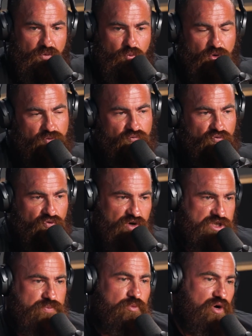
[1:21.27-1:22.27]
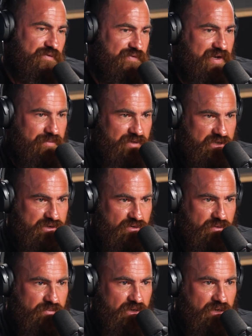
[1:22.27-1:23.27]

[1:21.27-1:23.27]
would enrich my family time.